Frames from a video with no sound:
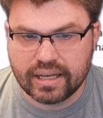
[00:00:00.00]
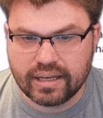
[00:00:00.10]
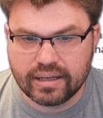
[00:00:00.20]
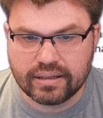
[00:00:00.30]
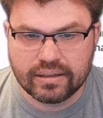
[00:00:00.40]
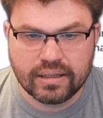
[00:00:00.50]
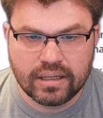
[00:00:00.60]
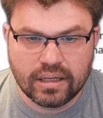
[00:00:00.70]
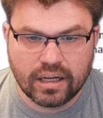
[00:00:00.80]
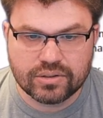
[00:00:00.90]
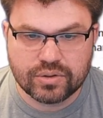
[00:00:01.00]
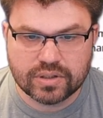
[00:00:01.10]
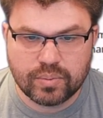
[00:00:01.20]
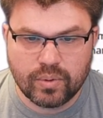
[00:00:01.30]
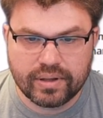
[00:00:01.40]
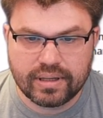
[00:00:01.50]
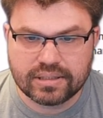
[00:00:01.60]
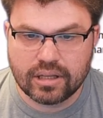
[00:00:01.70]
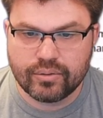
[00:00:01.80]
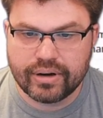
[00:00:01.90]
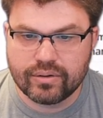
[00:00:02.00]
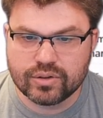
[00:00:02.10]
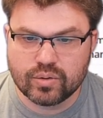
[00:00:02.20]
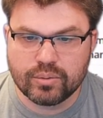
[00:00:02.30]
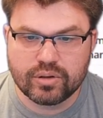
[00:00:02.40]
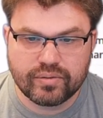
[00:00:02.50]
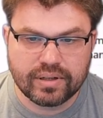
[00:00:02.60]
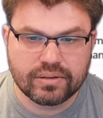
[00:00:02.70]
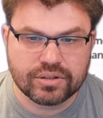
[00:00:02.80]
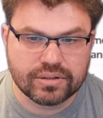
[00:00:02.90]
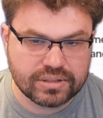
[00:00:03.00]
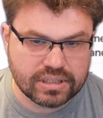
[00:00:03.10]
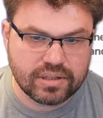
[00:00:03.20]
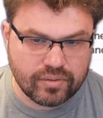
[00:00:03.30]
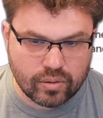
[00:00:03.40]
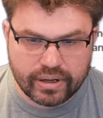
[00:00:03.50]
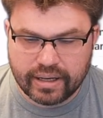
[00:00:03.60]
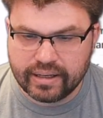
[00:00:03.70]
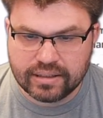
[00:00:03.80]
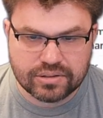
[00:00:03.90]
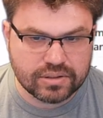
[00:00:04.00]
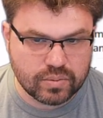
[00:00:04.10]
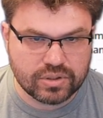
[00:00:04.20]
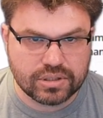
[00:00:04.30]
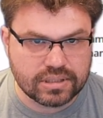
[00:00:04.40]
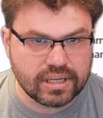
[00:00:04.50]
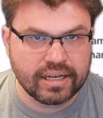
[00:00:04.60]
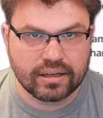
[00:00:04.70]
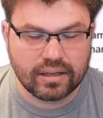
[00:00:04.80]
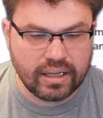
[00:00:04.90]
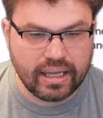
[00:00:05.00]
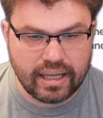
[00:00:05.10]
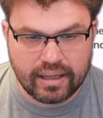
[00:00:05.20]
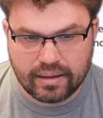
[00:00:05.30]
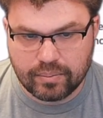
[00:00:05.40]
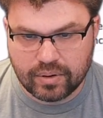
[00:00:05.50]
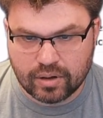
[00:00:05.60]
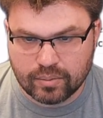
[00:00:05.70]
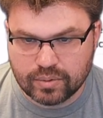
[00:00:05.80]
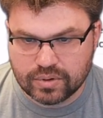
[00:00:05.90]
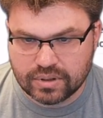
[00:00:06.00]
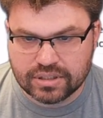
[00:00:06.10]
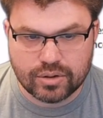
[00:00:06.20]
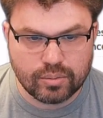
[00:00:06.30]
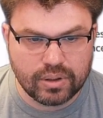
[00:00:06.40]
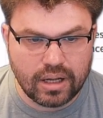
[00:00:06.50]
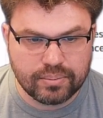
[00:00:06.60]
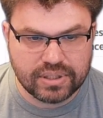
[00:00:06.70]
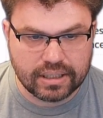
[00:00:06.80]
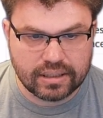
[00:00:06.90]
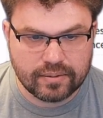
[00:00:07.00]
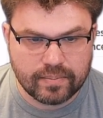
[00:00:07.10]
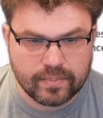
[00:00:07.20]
A I. On Strix Point, the accelerator is rumored to feature sixty-four A I engines, which is a, a, a considerable uptick.